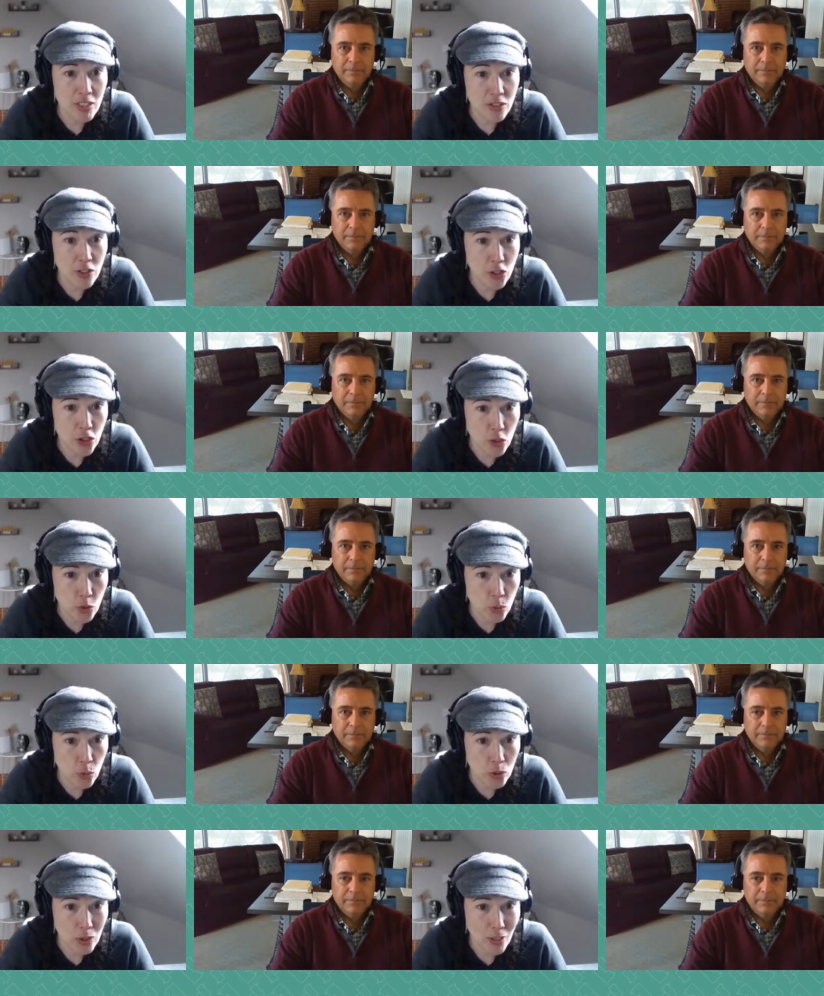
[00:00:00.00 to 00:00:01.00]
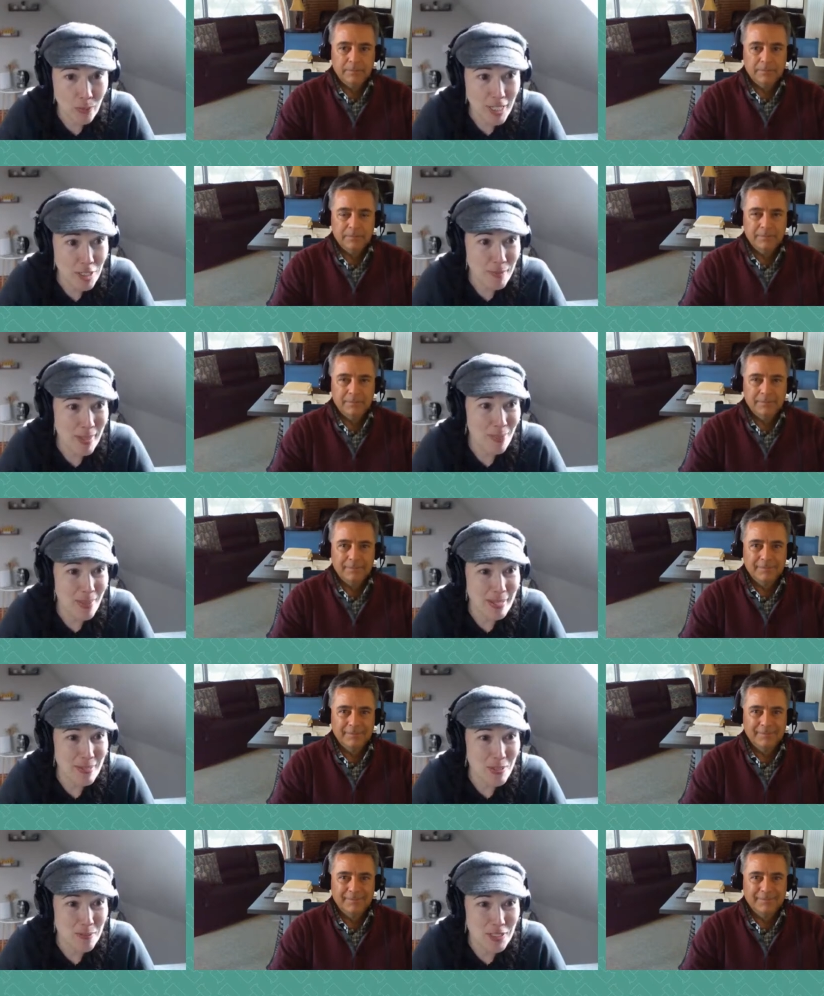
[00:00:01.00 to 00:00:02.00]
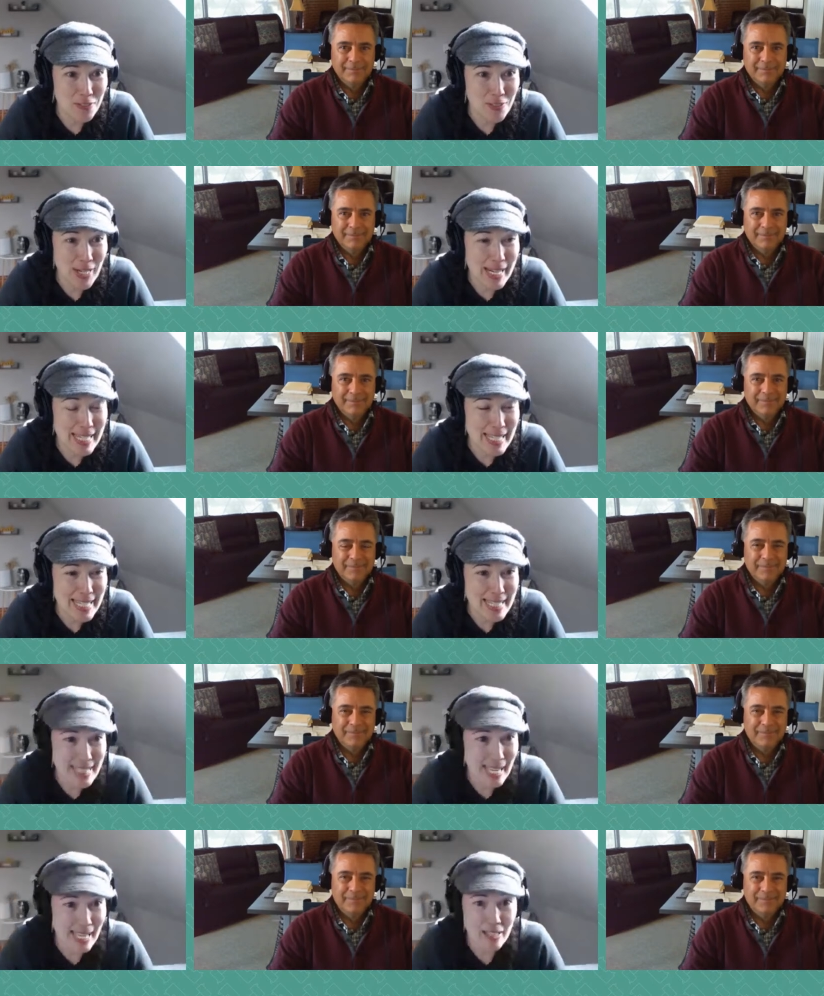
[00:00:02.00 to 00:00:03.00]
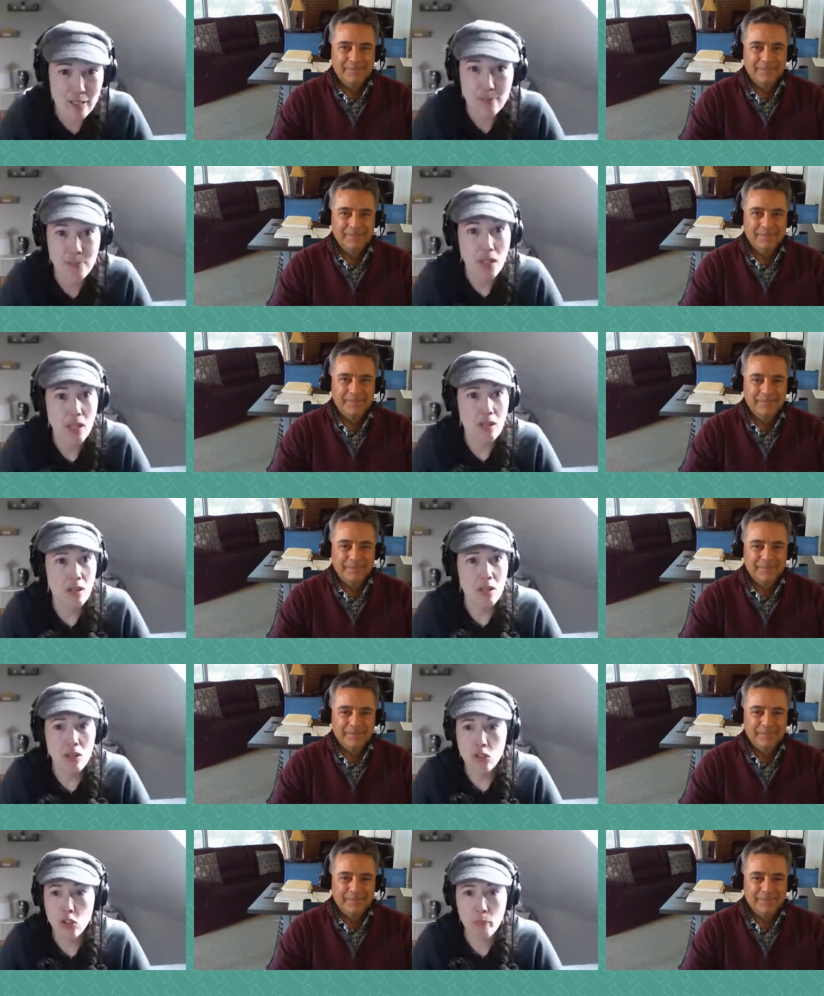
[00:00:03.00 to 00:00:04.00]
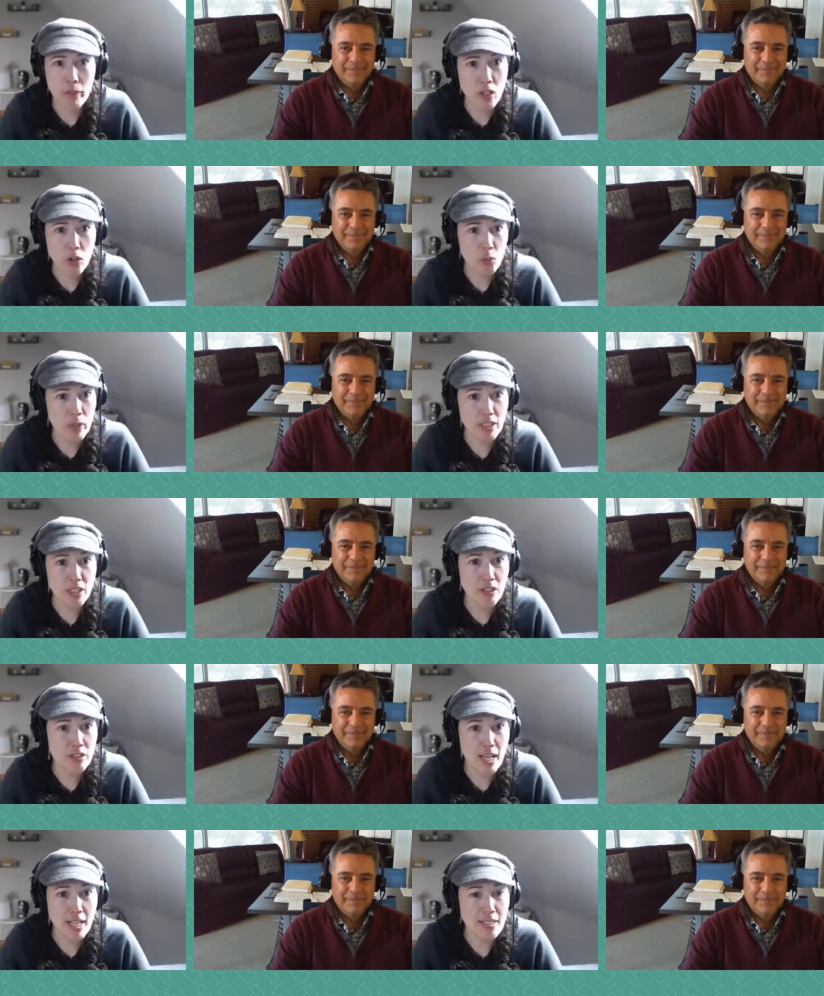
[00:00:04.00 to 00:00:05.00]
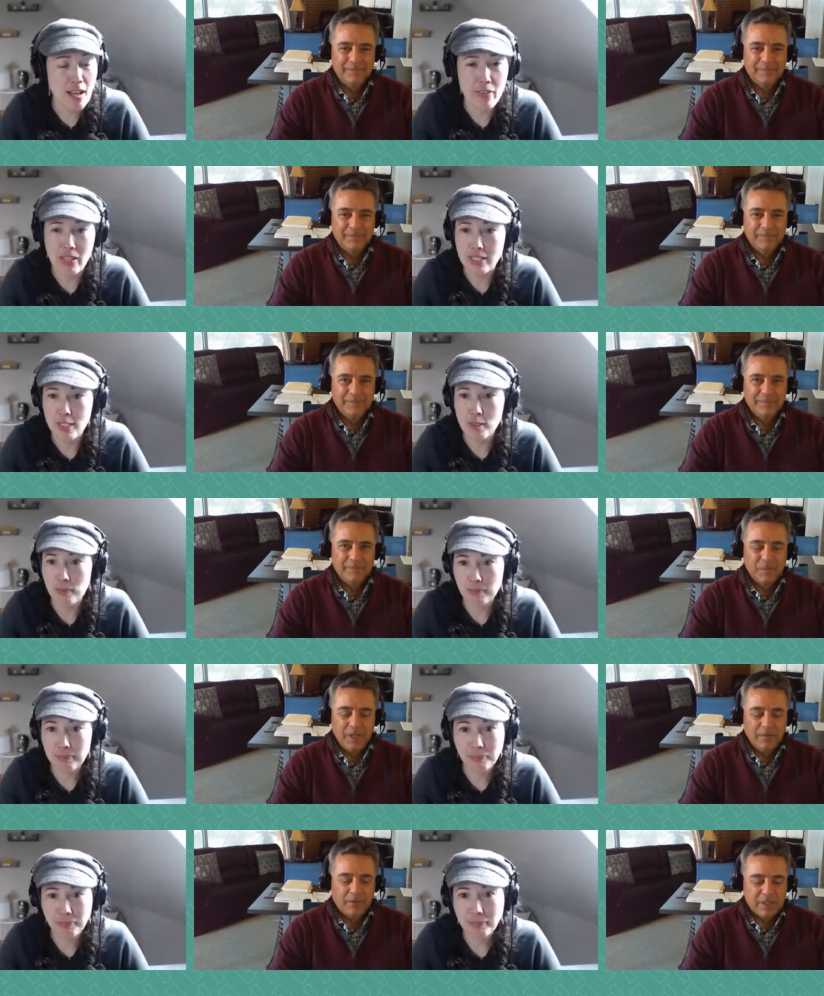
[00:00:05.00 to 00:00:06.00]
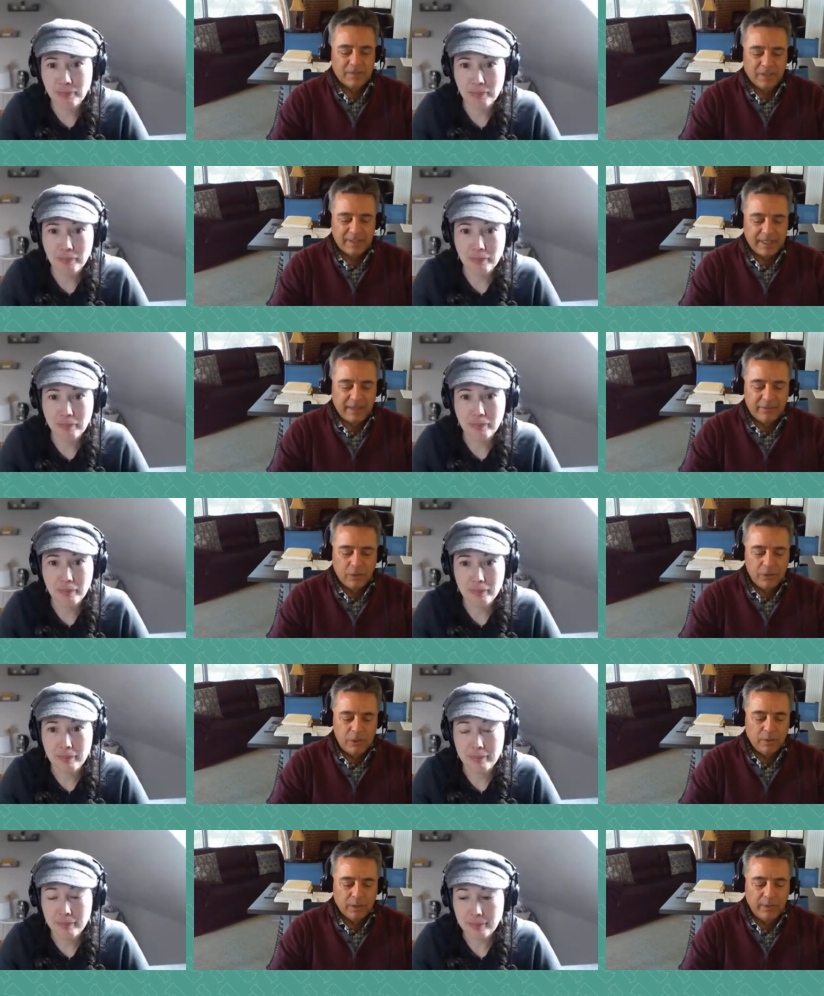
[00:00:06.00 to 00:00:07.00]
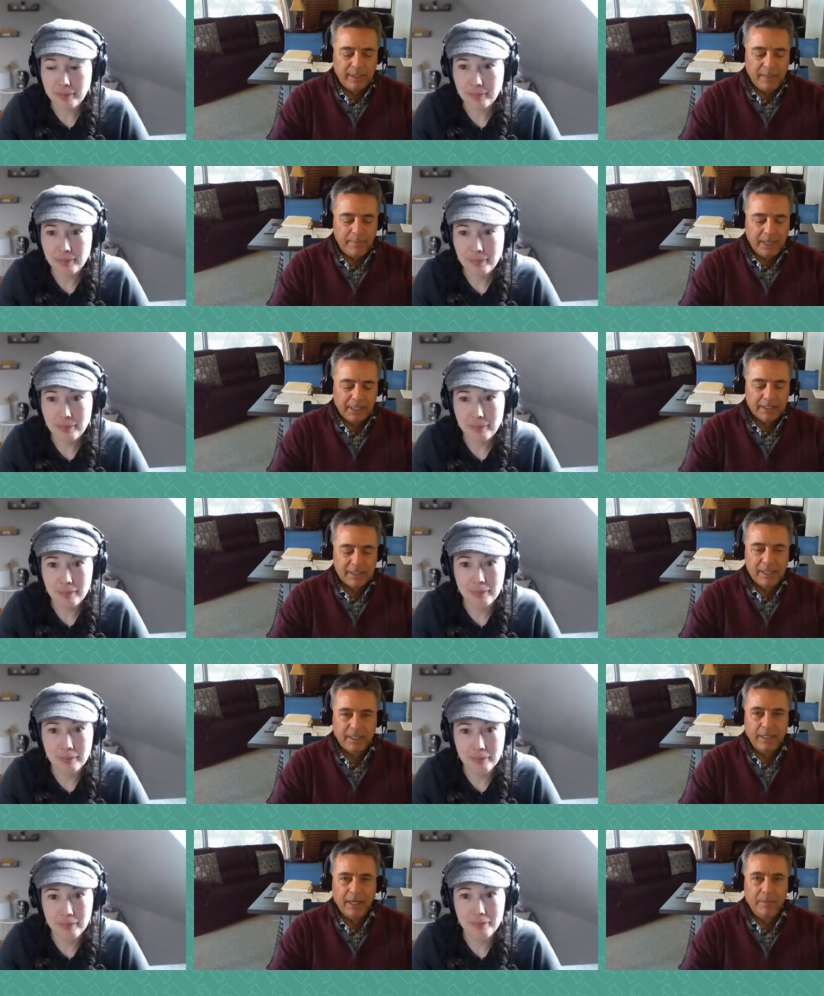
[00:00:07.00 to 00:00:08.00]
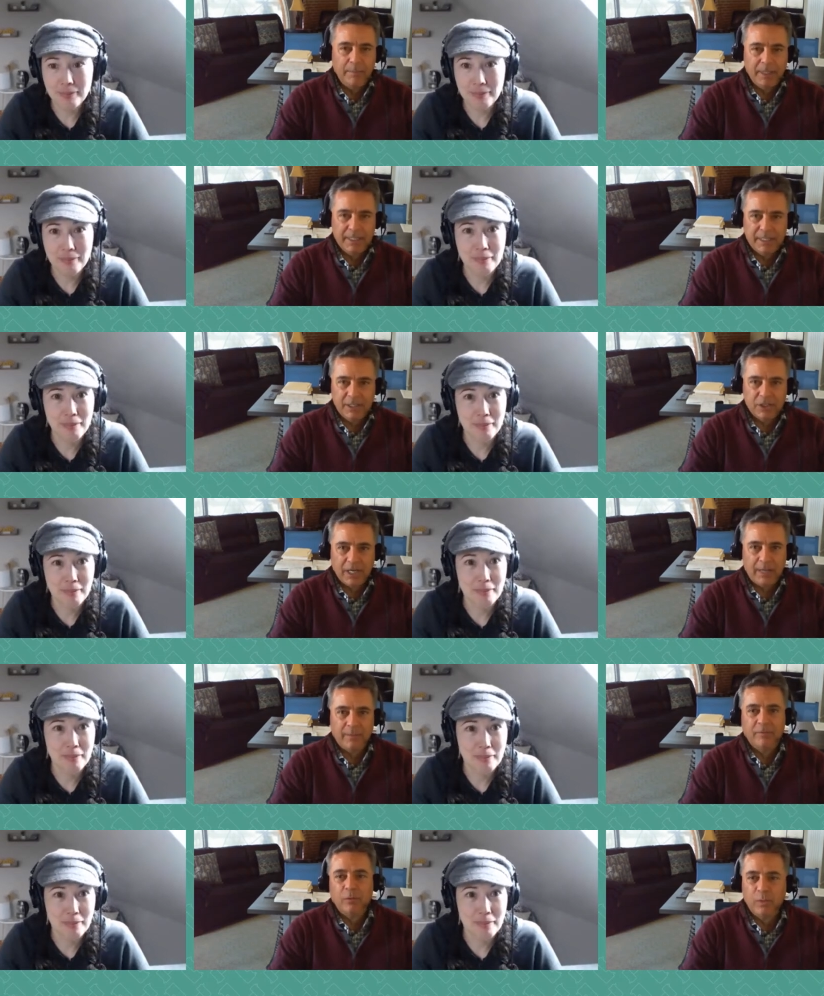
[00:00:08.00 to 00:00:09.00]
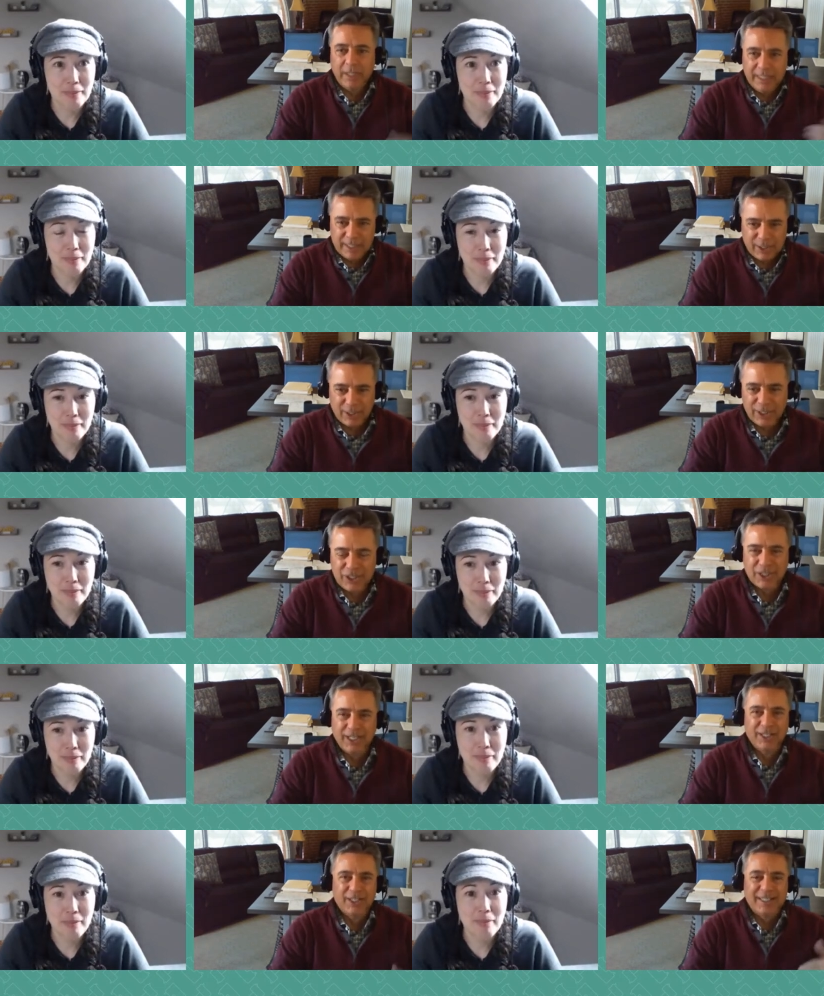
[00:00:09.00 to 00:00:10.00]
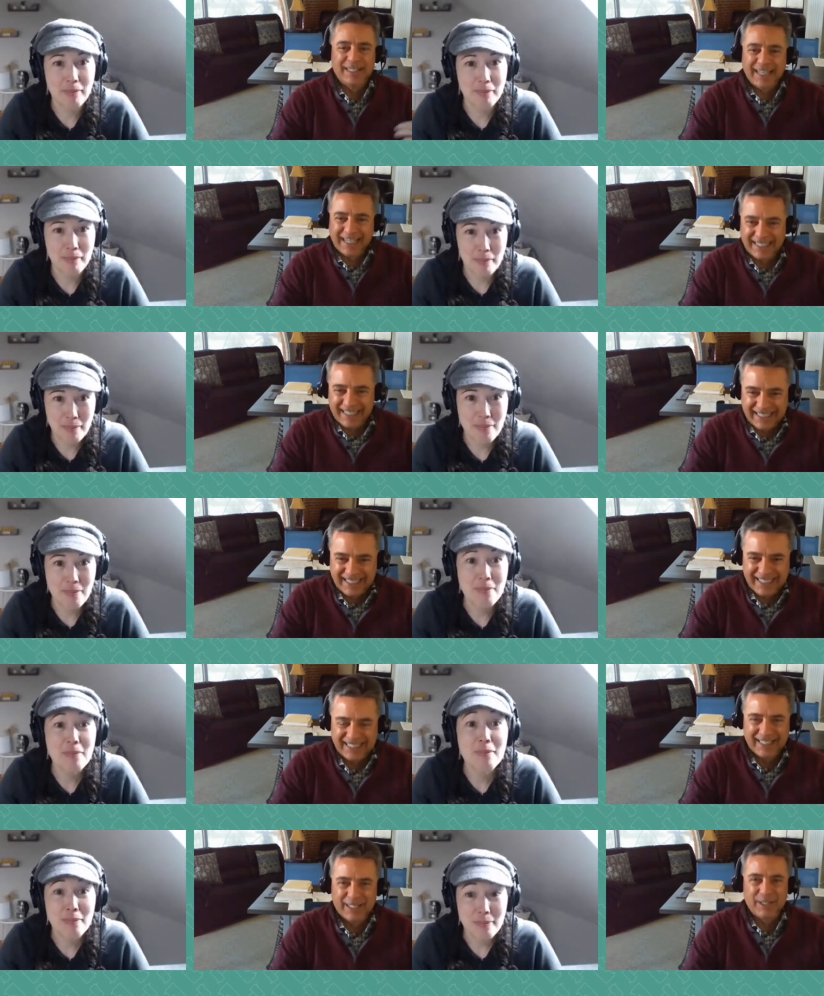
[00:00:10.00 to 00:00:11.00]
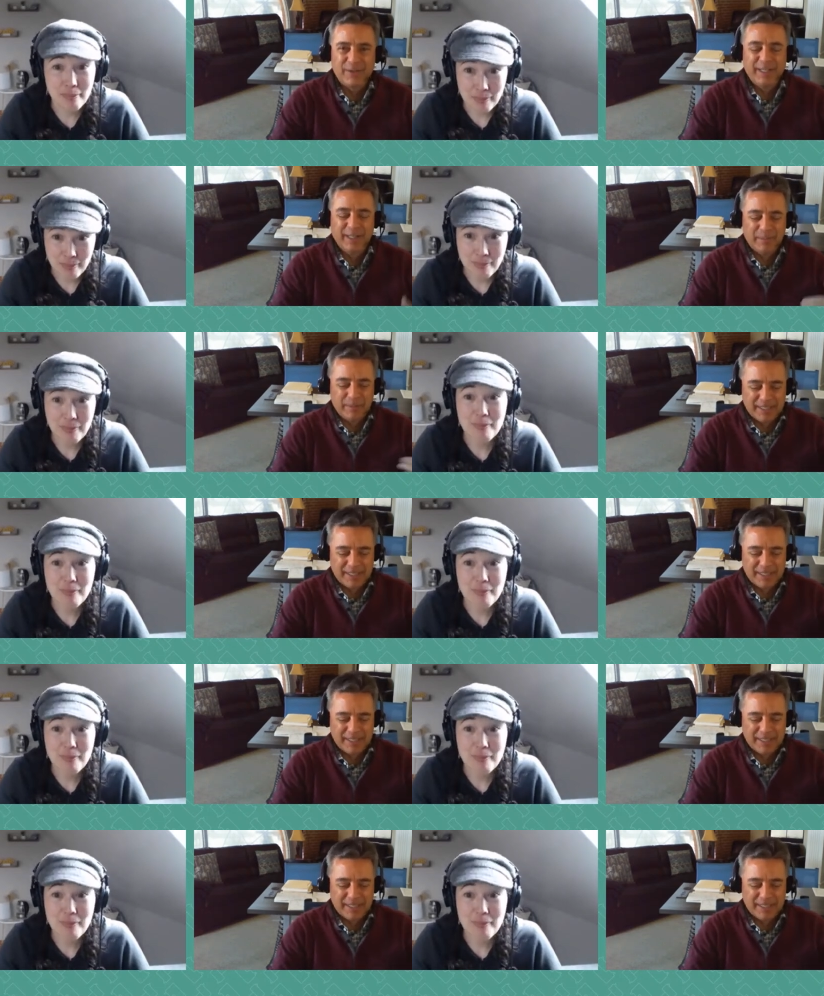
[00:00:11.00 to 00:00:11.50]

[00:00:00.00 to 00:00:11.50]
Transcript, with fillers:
Speaker 1: of this unusual arrangement? Thanks so much for any insights. So, Bill, what are your thoughts on this?
Speaker 2: First of all, Steph, don't you agree that Megan's done an amazing job of research and understanding the industry and the